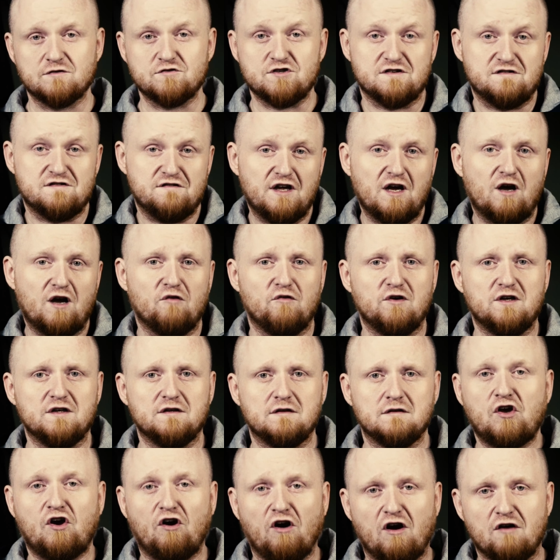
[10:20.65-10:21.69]
Just think of it,
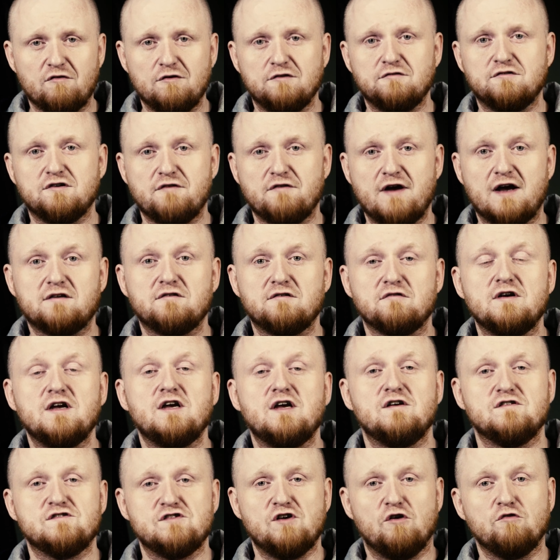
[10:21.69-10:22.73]
current directory
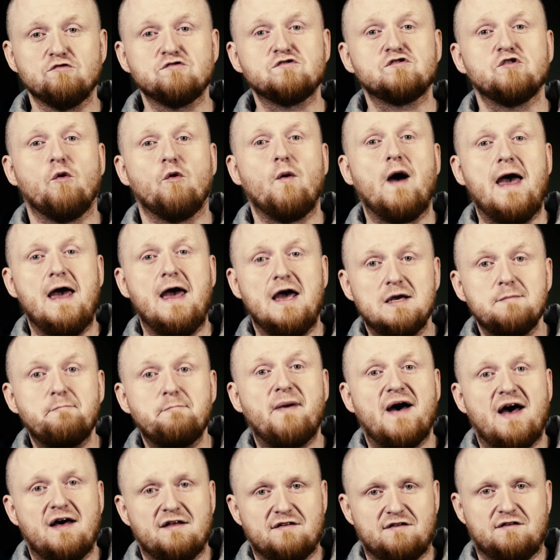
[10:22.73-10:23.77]
is also a
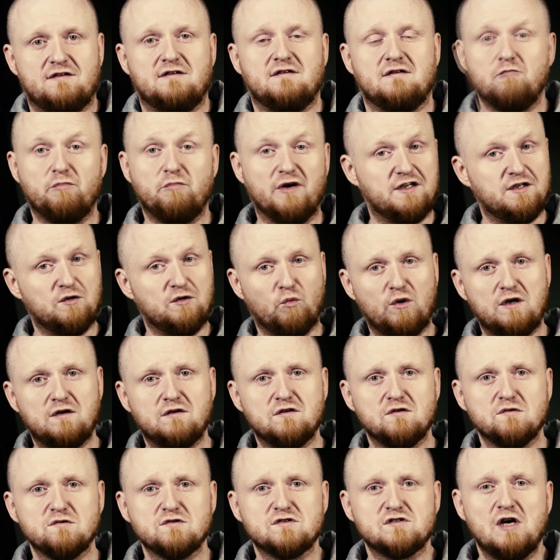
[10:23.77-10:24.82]
path, but in
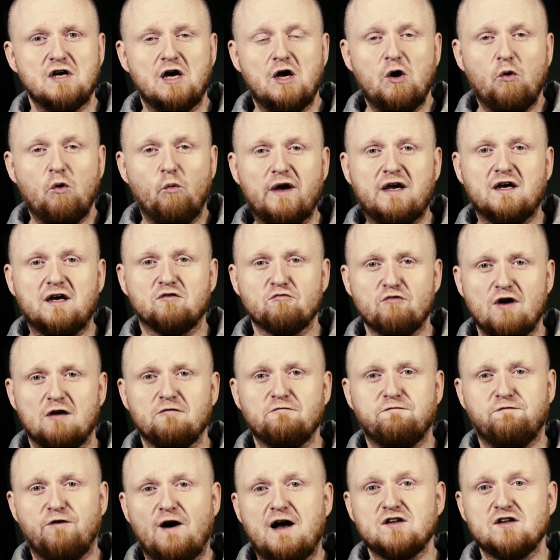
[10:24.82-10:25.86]
Windows, we can run
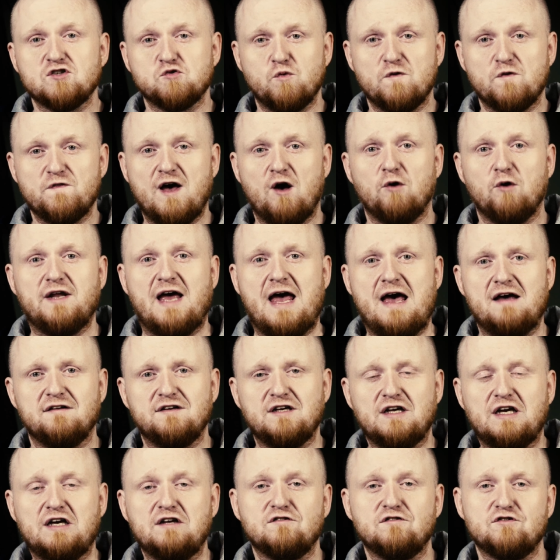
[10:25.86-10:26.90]
files without
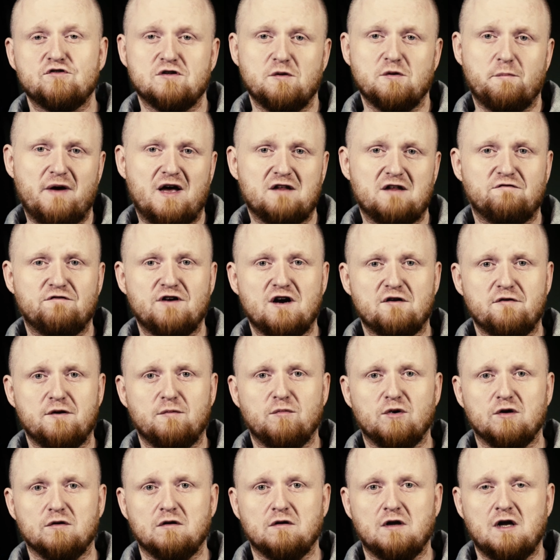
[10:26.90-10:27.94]
adding it to the path
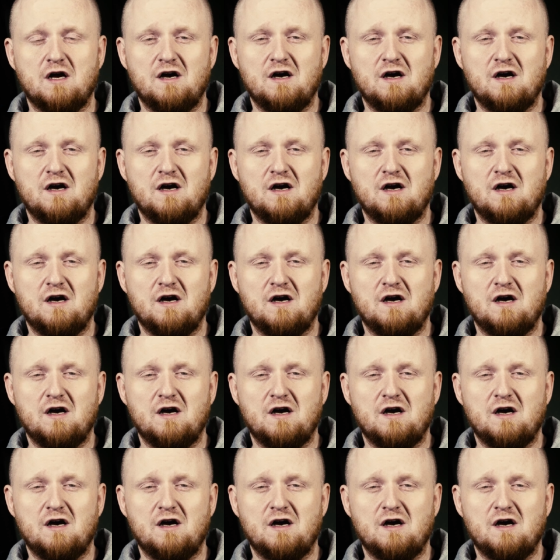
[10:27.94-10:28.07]
variable.